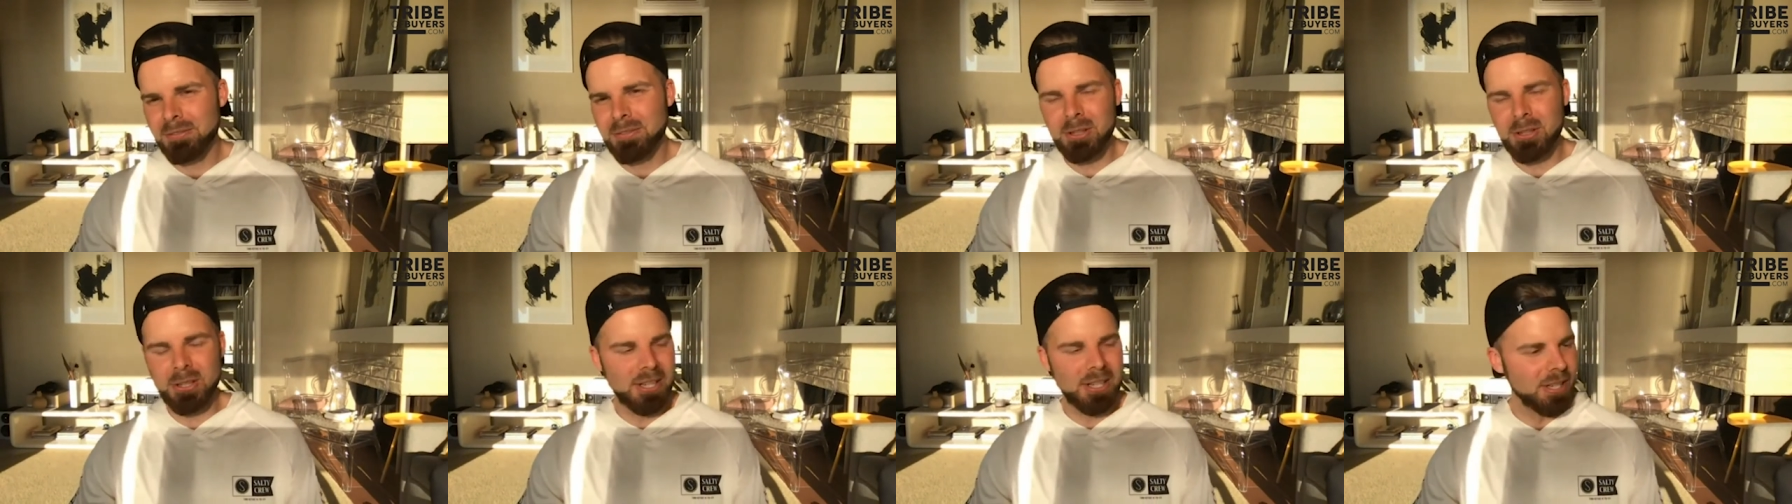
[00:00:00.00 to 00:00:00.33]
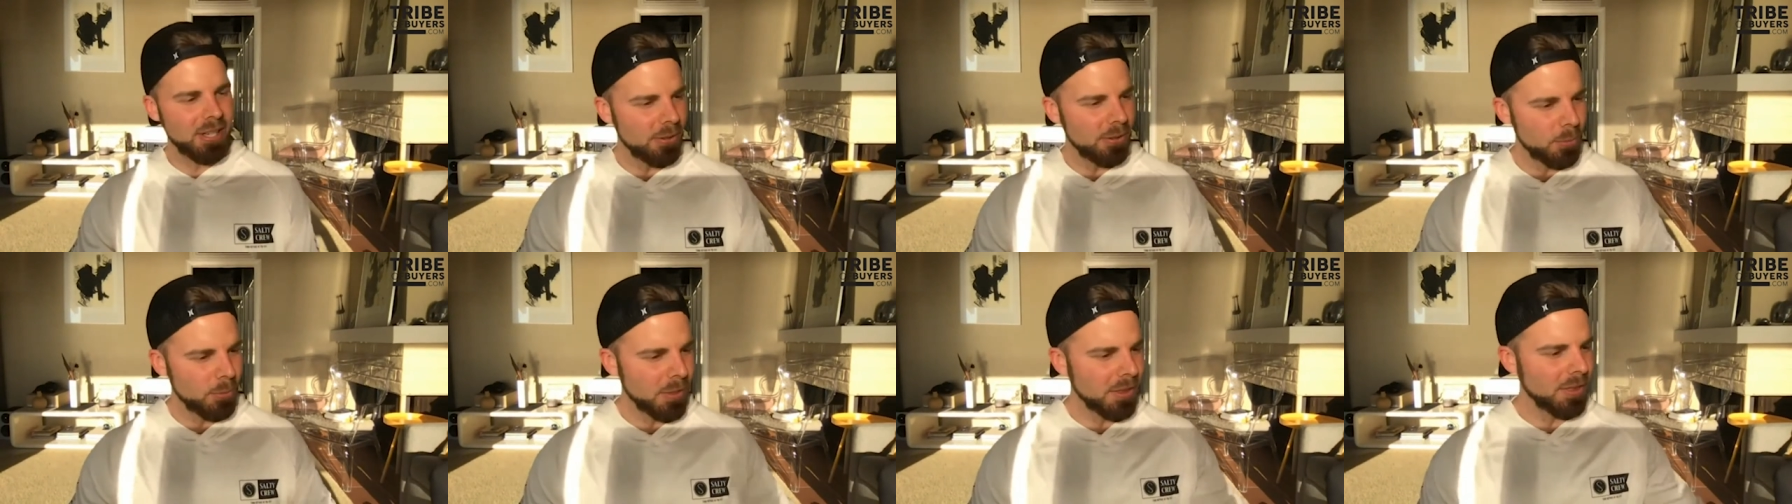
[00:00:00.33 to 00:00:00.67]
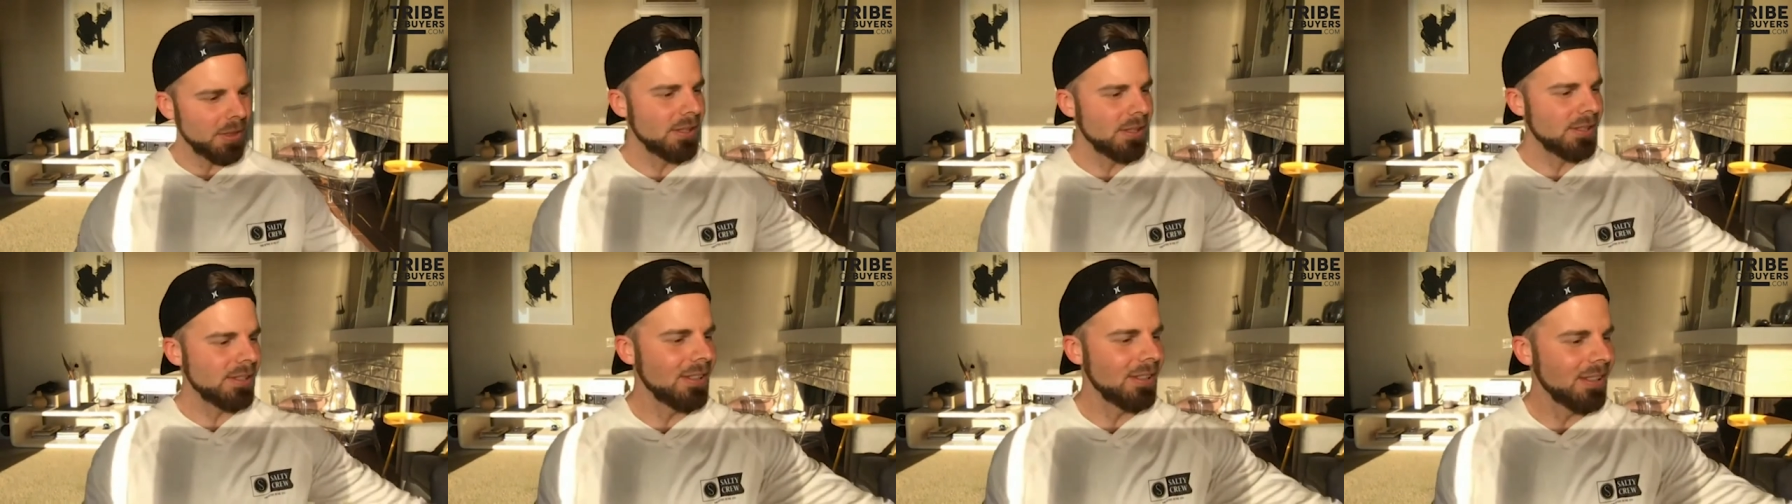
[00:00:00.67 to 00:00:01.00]
If you're here with
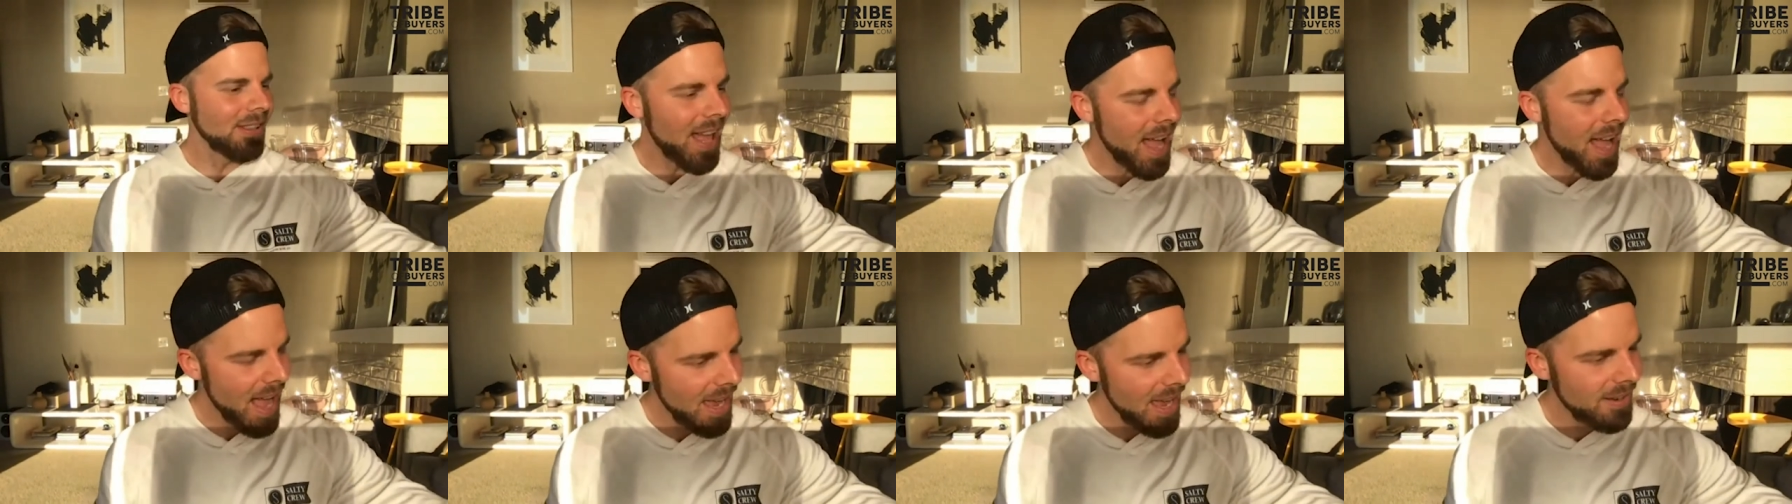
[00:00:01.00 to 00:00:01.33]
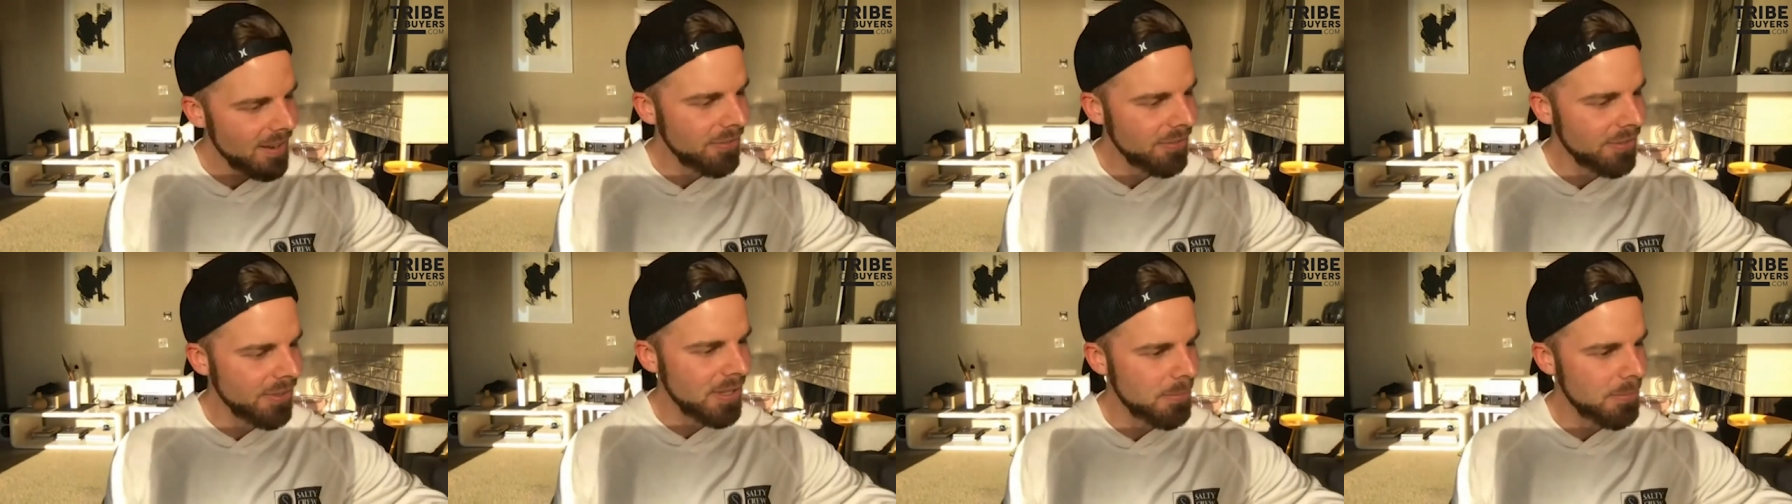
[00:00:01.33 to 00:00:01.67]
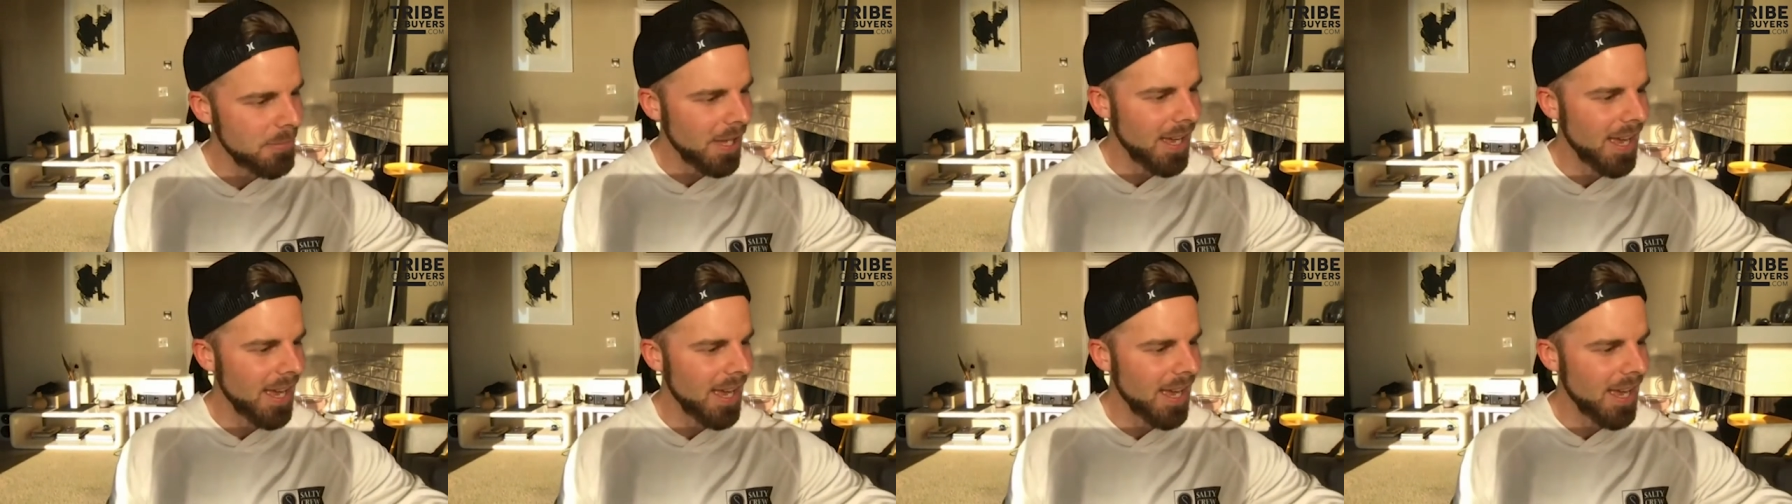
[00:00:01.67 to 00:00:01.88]
us live, give me